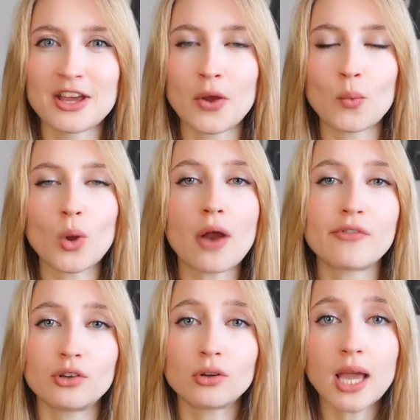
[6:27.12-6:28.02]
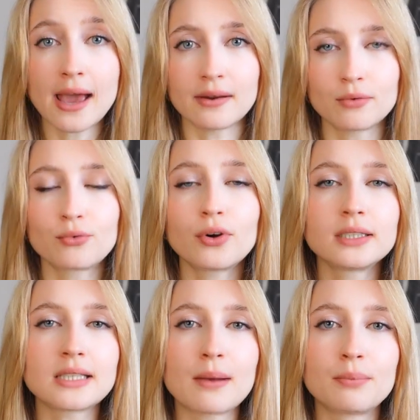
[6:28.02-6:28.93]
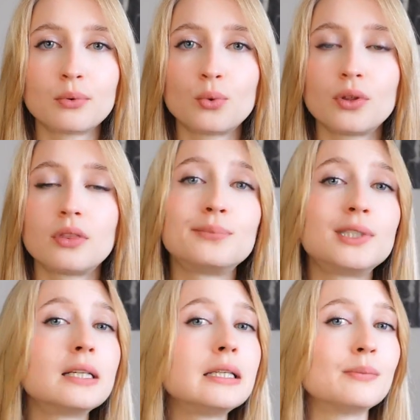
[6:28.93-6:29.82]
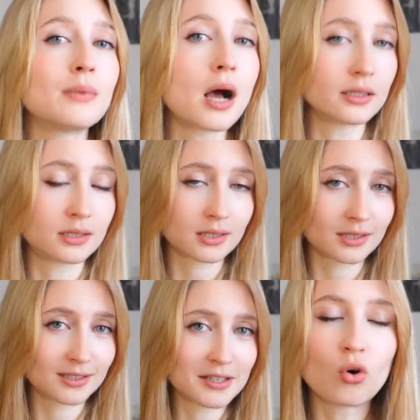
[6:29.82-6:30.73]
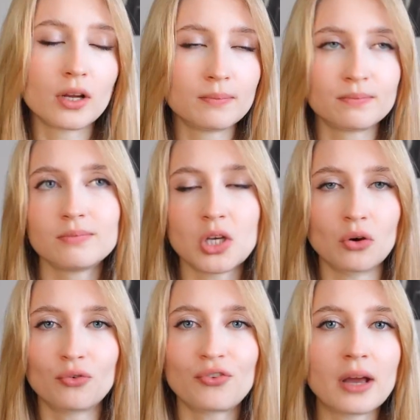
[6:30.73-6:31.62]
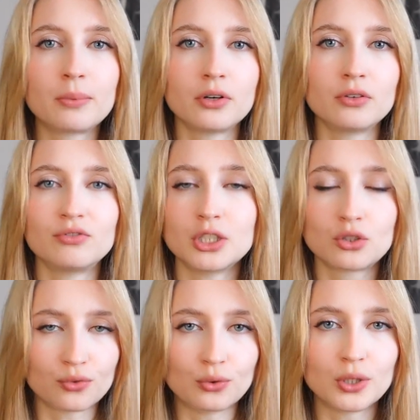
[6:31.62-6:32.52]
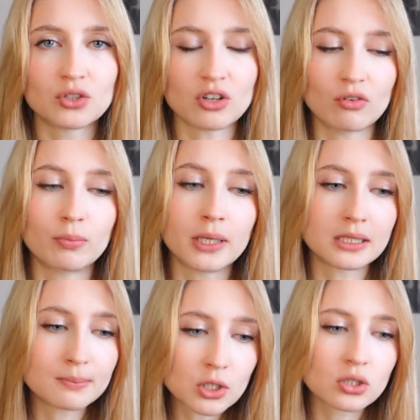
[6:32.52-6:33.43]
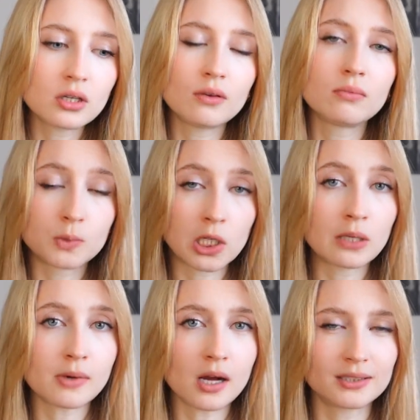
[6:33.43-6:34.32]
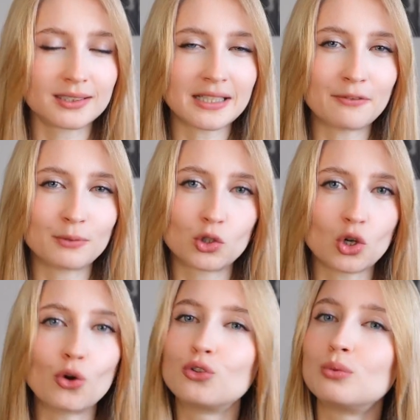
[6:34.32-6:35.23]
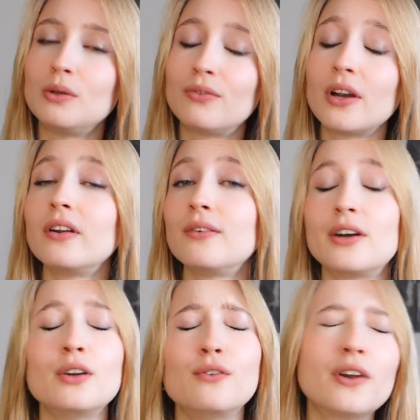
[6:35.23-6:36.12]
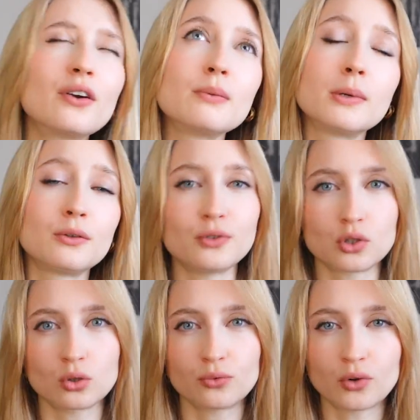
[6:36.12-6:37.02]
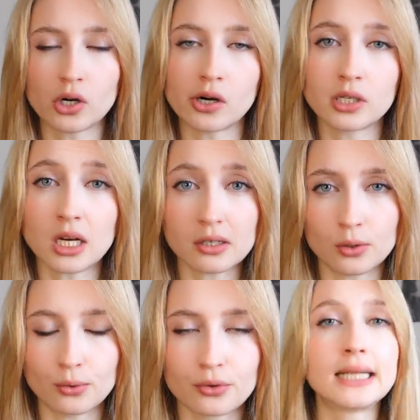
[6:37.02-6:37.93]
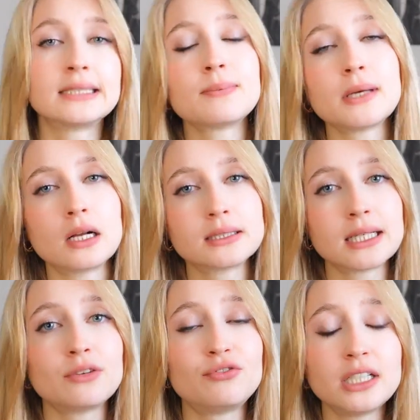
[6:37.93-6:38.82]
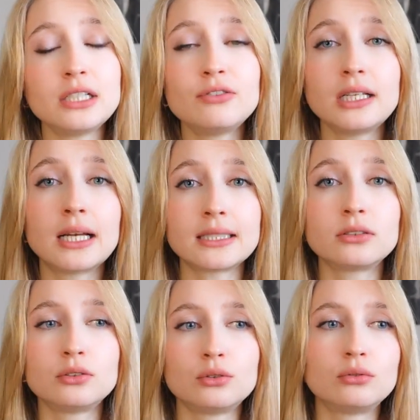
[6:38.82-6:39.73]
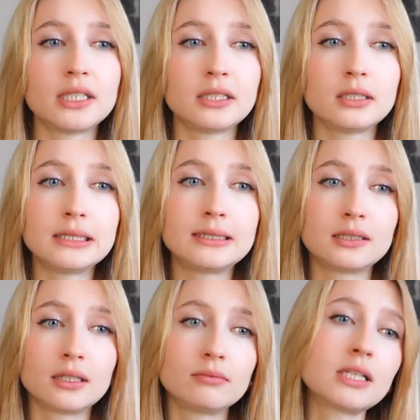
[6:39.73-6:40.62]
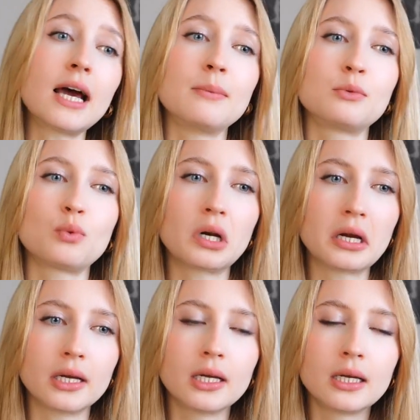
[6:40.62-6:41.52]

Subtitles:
wherever you can. For example, with psyllium husks or, fiber-rich food in general, but especially psyllium husks have been shown to be very, very, very beneficial for our gut health. And something else that I really, really like to do in these times where I